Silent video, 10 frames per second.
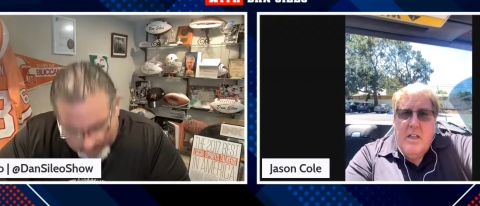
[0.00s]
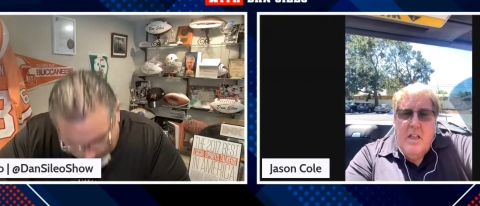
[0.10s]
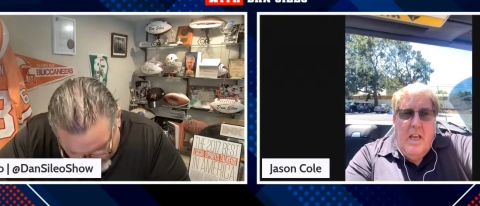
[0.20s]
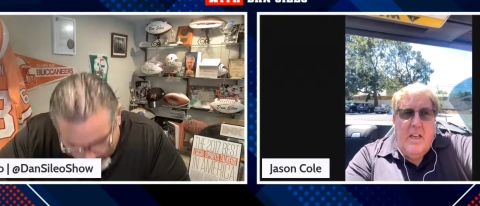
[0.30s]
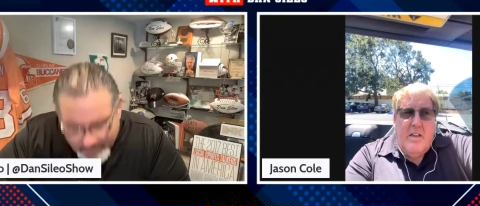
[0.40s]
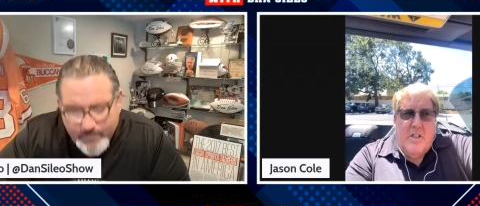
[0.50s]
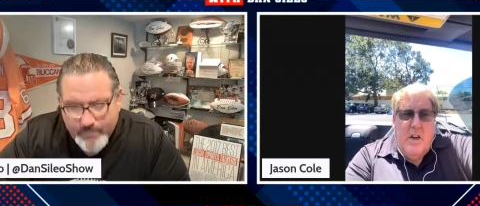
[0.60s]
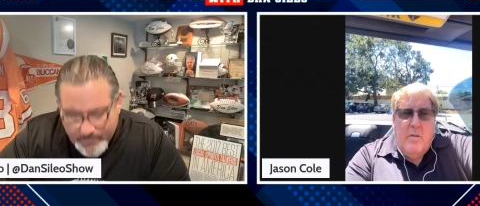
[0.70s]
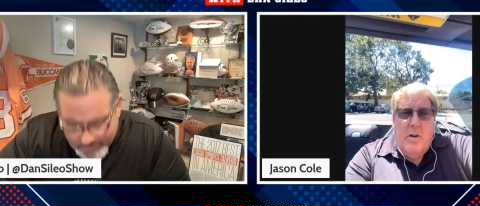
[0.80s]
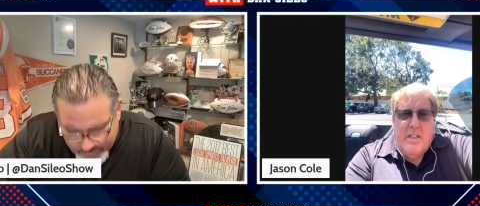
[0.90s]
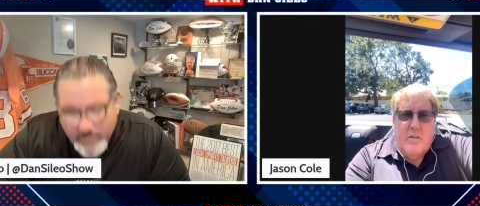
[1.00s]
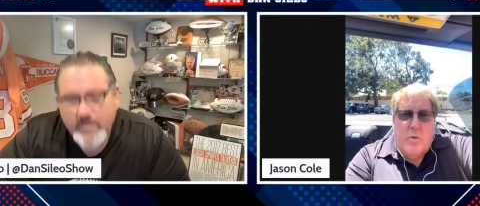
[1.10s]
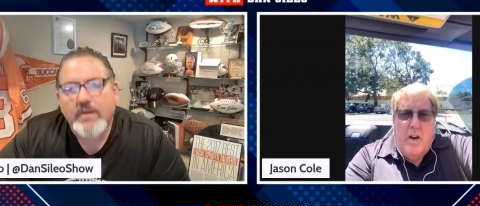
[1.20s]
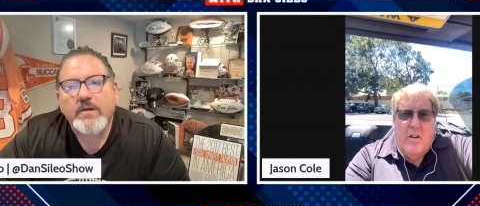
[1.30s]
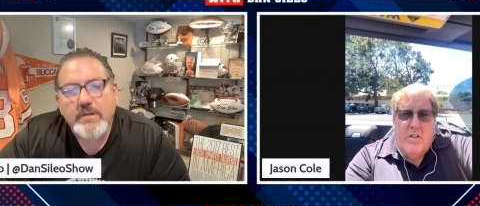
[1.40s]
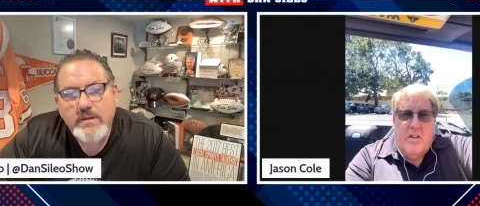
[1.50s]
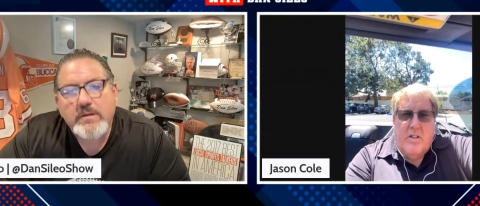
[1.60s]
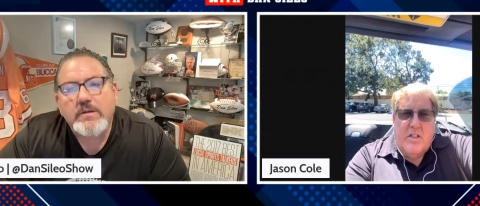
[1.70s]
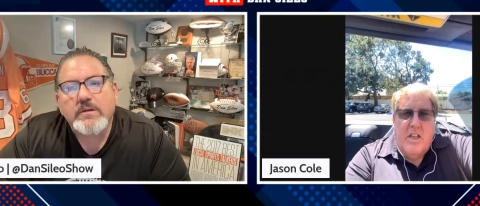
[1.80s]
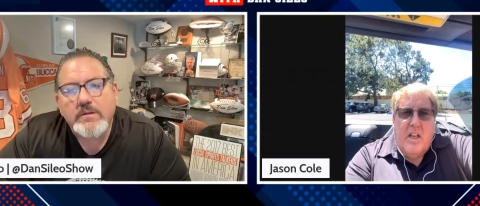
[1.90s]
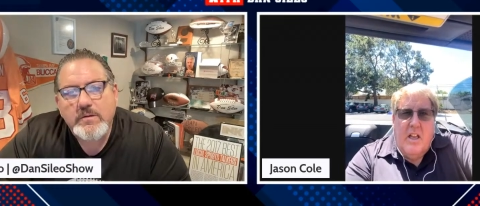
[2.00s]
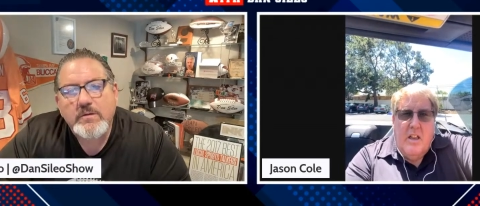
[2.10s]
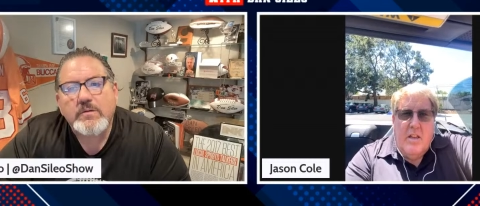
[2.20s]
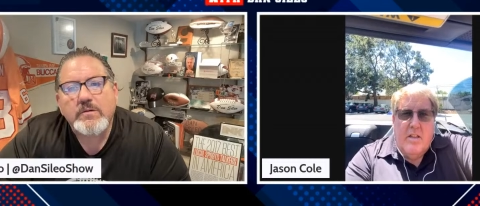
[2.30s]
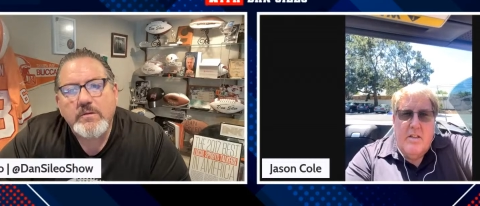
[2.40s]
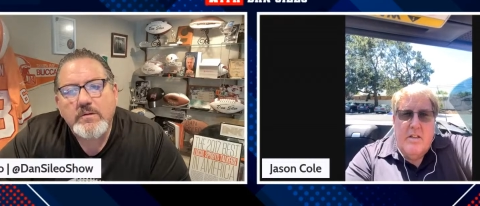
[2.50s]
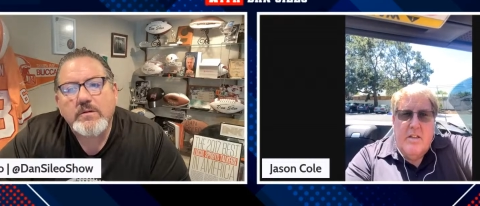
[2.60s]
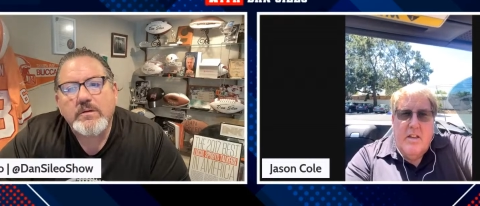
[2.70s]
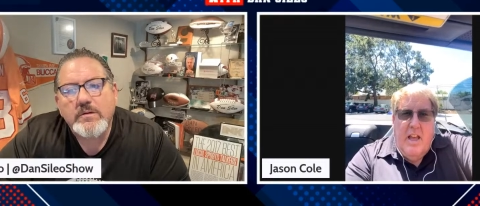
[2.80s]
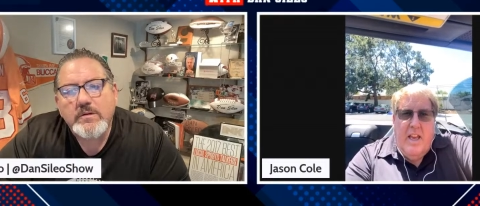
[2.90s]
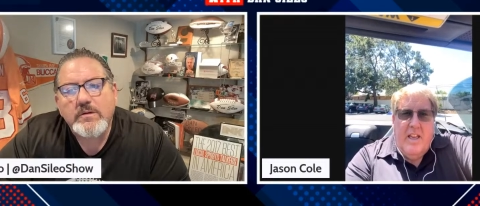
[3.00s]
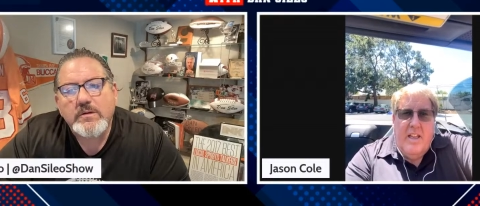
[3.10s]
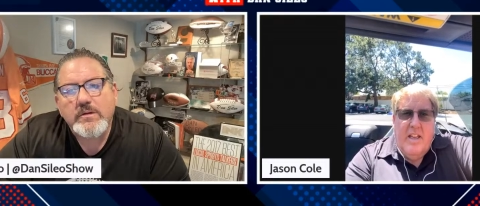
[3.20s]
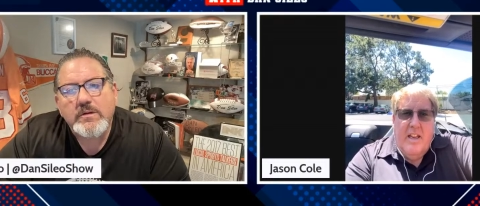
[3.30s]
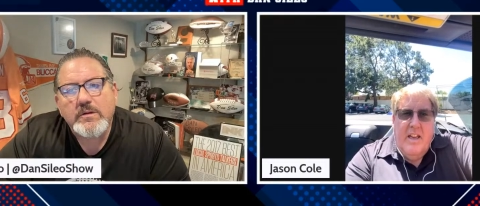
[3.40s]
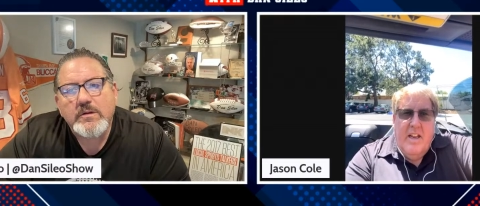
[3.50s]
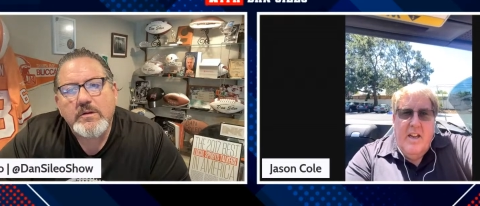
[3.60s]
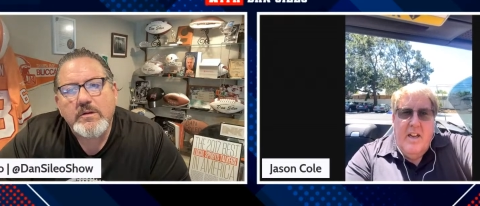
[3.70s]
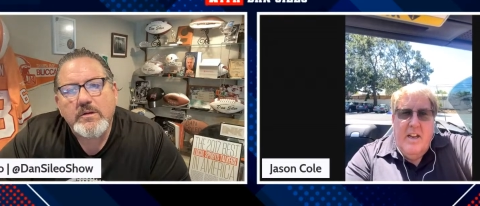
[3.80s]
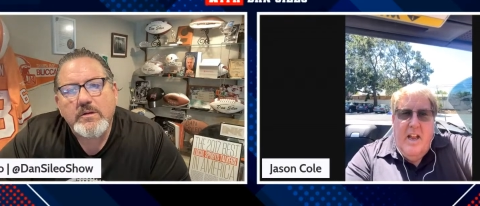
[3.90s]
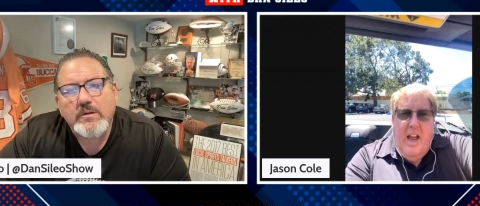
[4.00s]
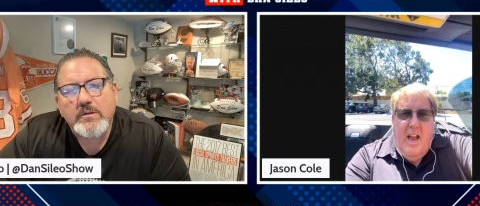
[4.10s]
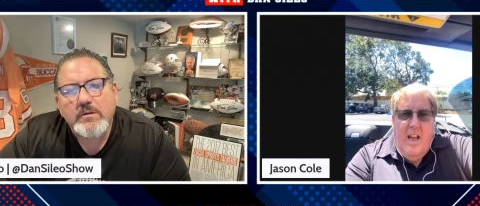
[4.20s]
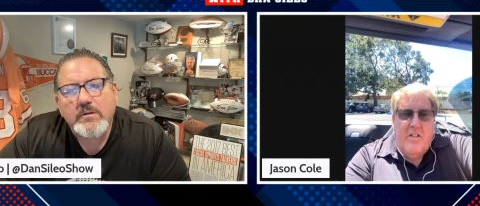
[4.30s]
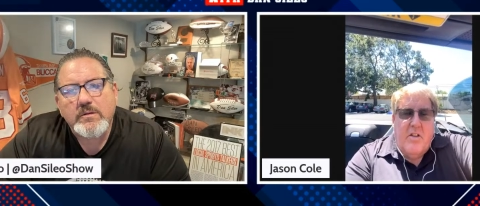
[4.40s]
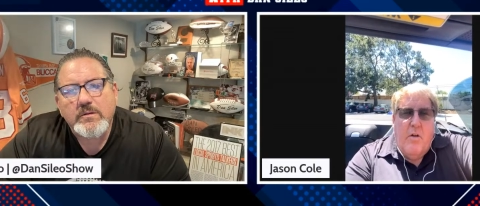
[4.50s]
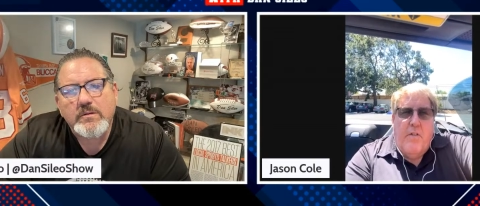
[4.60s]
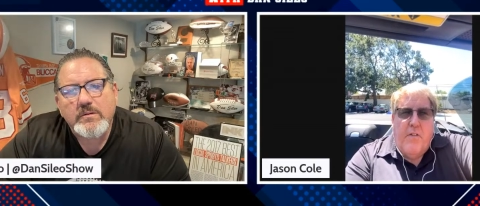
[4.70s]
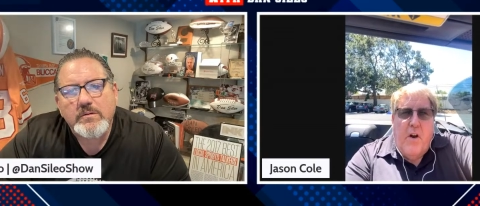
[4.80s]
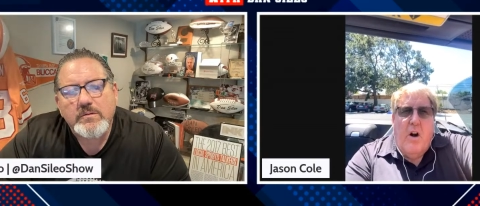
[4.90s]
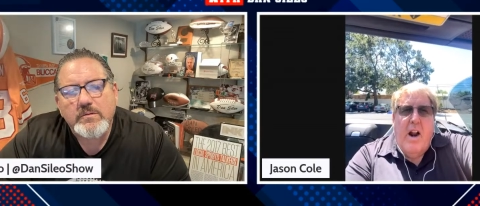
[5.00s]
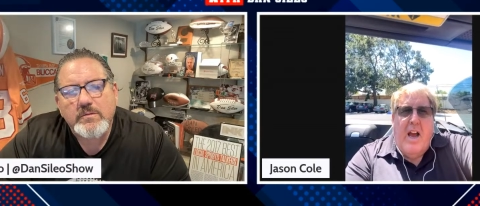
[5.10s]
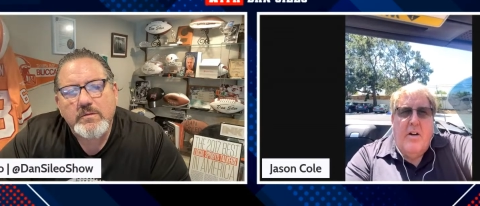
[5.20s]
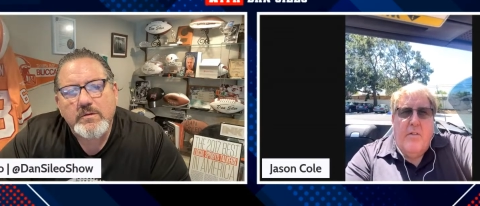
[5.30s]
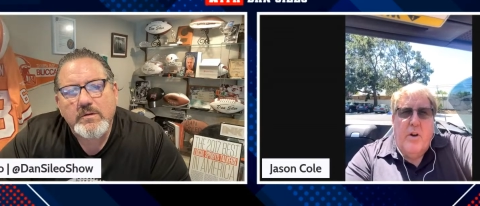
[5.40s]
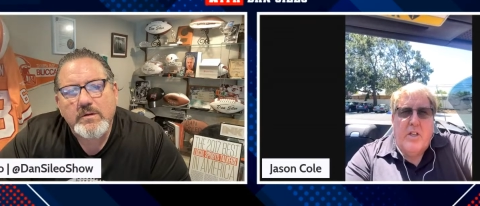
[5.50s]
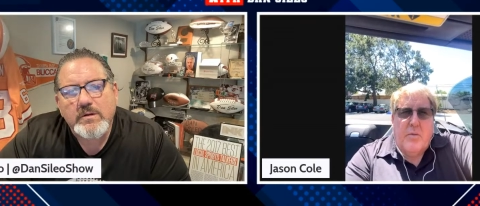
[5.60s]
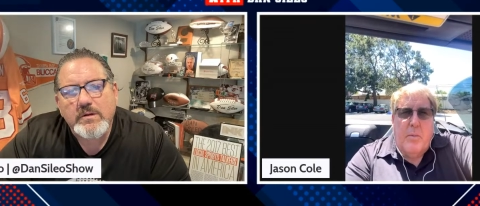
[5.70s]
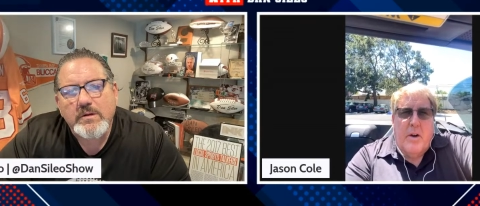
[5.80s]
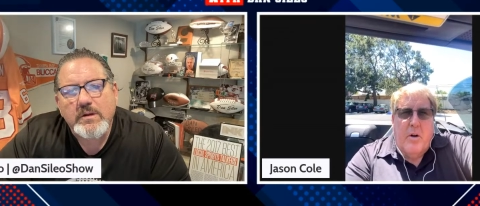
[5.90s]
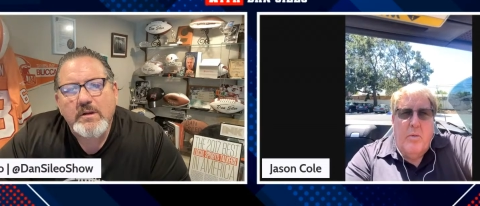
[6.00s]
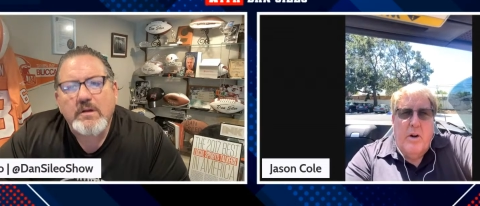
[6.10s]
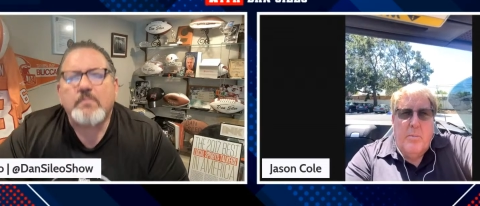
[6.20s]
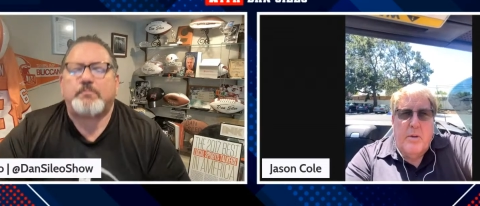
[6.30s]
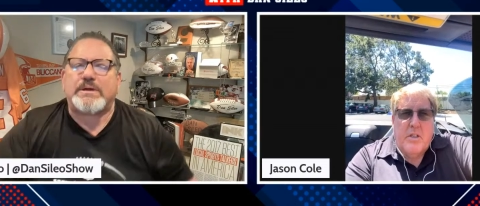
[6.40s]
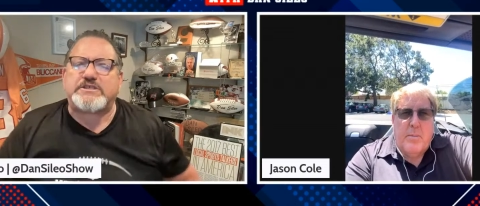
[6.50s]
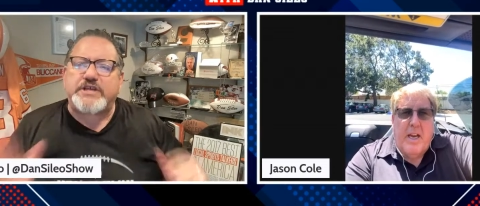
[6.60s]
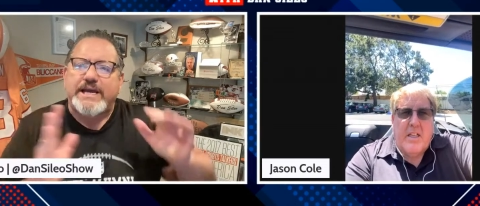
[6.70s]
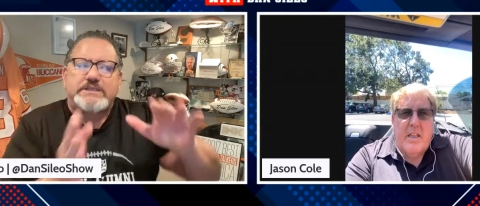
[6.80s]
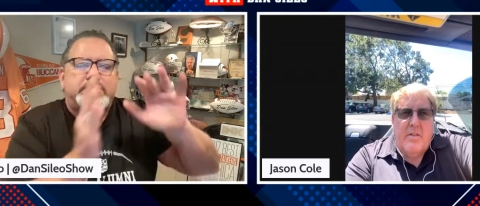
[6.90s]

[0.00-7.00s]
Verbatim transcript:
Speaker 1: like Jerry Rice's records are still like so far out of reach from a career perspective. But Jace,